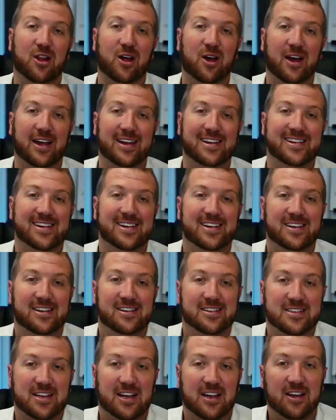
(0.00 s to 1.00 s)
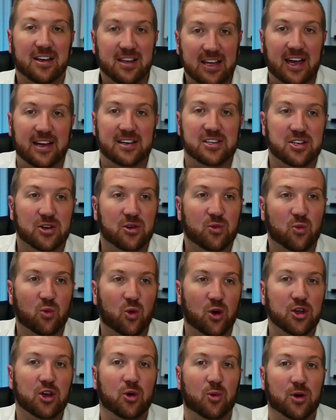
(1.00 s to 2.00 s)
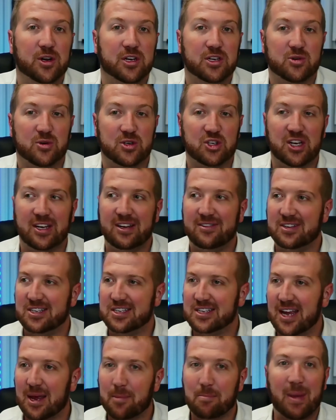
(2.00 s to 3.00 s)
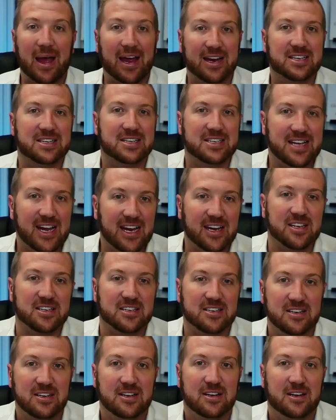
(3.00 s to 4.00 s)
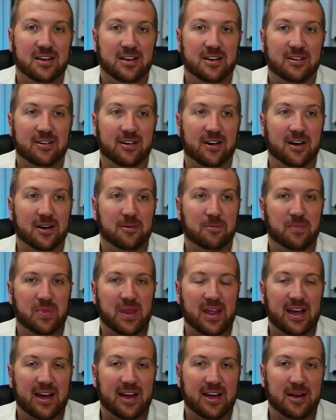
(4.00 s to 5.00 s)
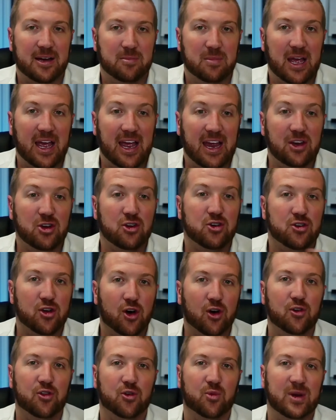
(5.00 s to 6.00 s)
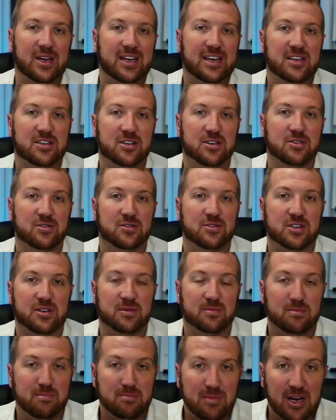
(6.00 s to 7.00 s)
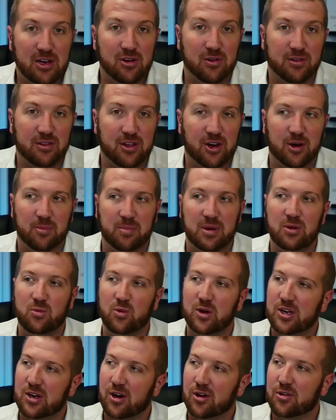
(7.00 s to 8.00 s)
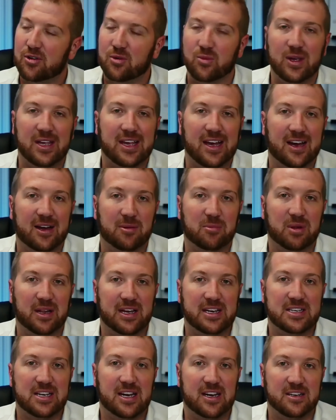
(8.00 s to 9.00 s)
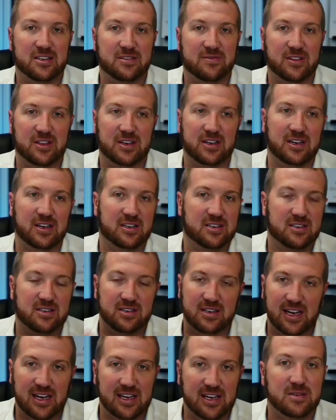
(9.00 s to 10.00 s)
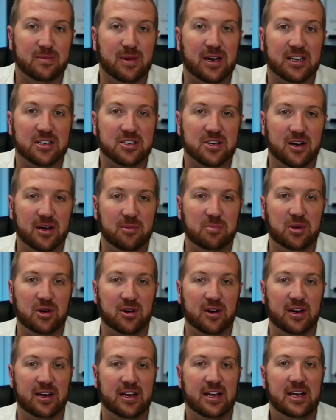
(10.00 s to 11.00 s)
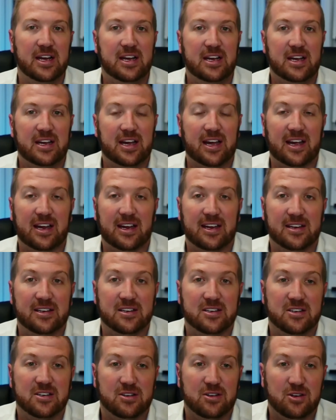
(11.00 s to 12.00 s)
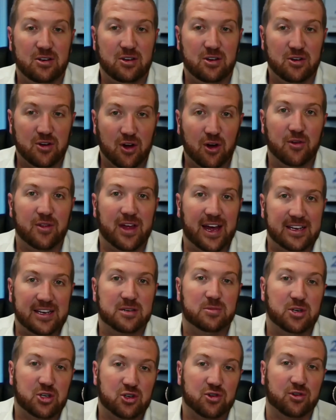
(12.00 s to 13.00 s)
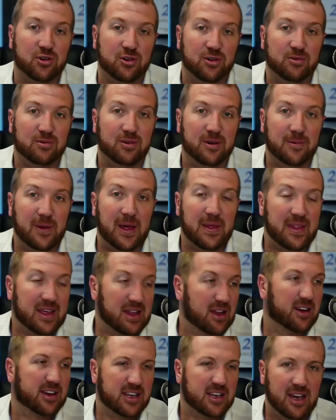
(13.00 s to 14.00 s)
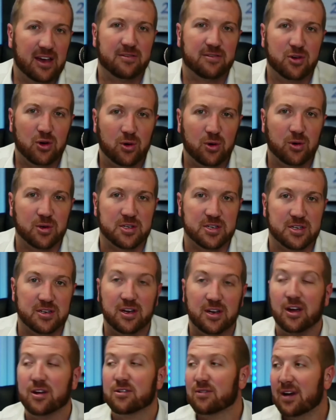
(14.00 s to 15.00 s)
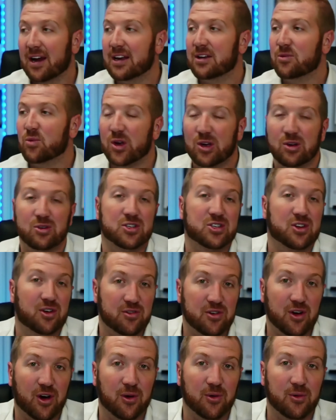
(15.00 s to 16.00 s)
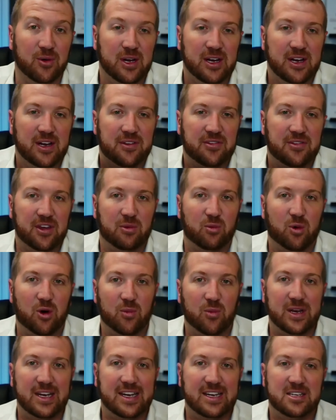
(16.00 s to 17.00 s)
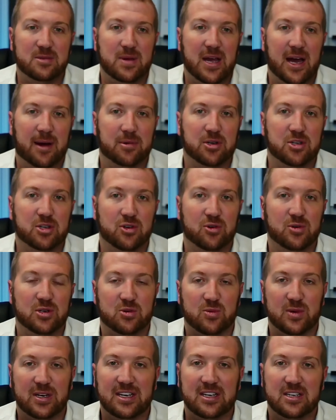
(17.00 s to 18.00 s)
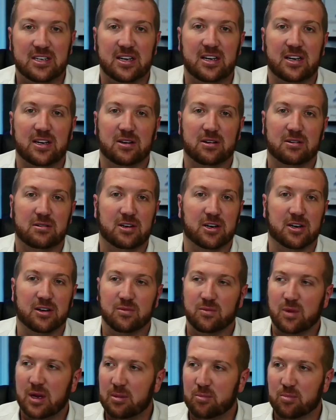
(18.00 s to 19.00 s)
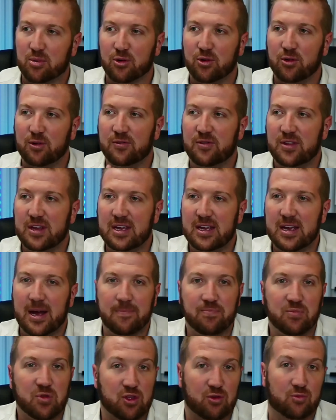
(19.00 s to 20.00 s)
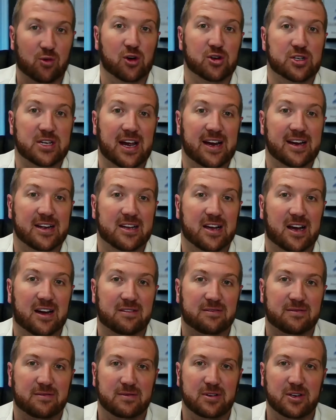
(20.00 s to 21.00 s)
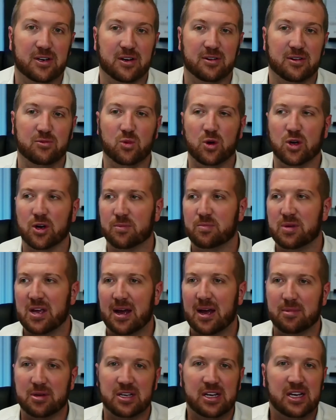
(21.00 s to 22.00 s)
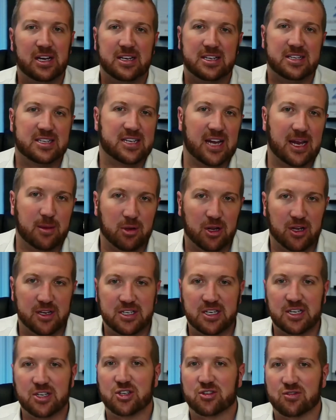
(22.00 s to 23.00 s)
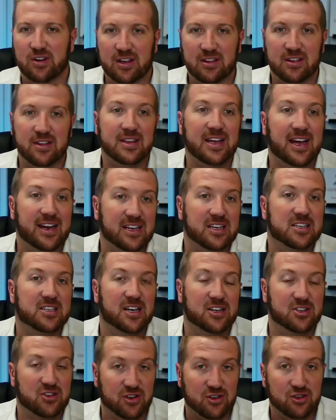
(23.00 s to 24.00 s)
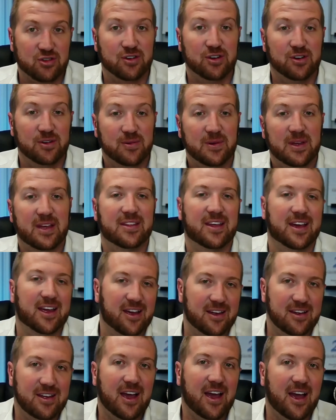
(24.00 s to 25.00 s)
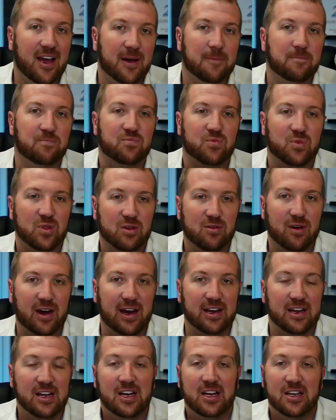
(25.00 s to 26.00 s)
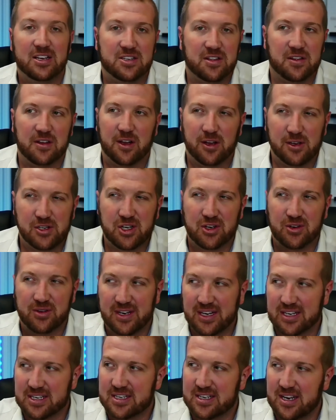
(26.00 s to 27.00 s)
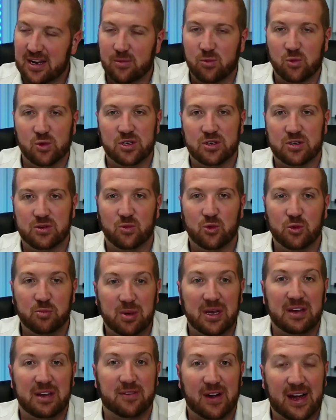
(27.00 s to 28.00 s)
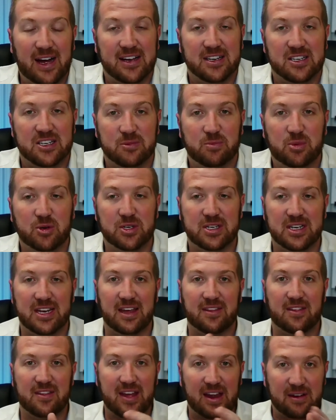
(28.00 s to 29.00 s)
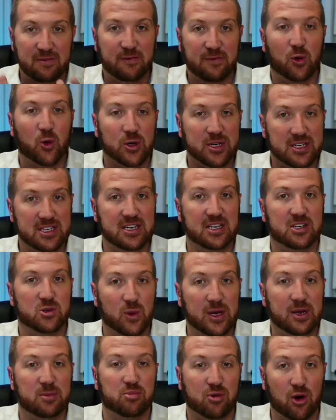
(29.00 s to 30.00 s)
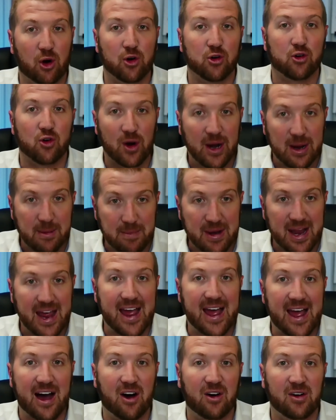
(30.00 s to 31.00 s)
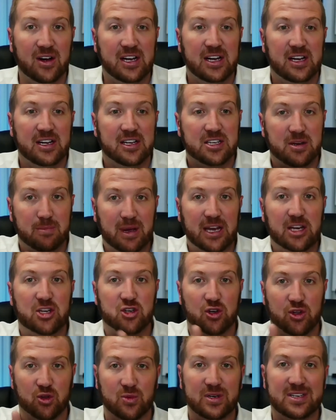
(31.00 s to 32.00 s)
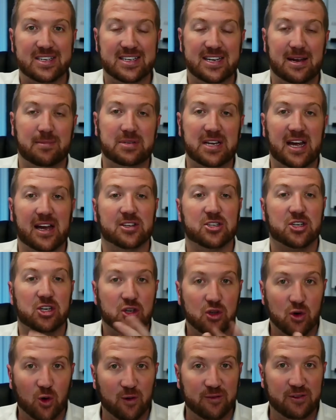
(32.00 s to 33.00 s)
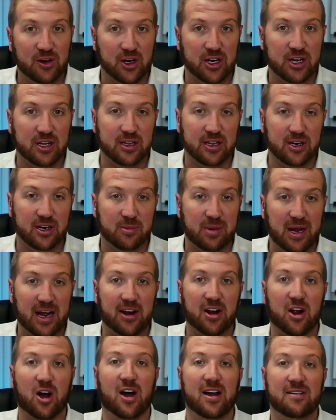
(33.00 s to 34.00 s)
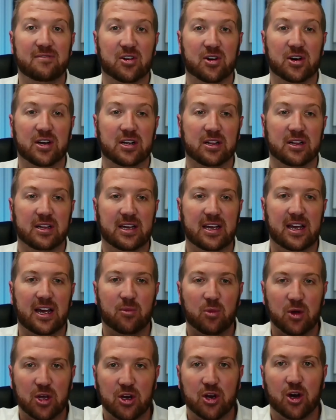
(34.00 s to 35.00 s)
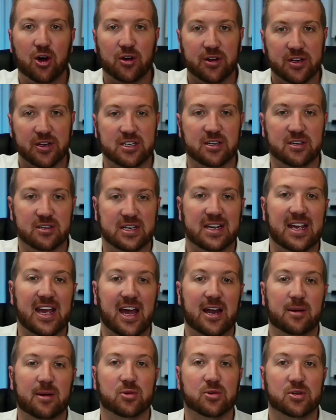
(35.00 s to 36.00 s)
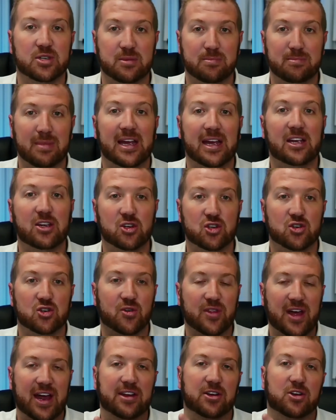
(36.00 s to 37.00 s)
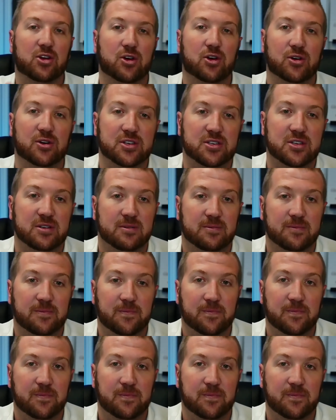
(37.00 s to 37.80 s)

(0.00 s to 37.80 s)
client saying, okay, so what you're wanting to achieve is get back to tennis, right? And you know that we need to do some manual therapy. We know that we can't play tennis for the next X amount of time period, and you know that to be true. And they're like, yeah, of course. And you go, great. And we also know that what we need to be able to do is we need to, improve the rotator cuff. We've got to be able to stabilize this, strengthen that, etc. True? And they go, yeah, great. So the logical next step would be for us to put together that 4 to 6 week program now to make sure that we stepped out. So you're very clear about it. I'm very clear, and we can hold ourselves accountable to making sure that occurs.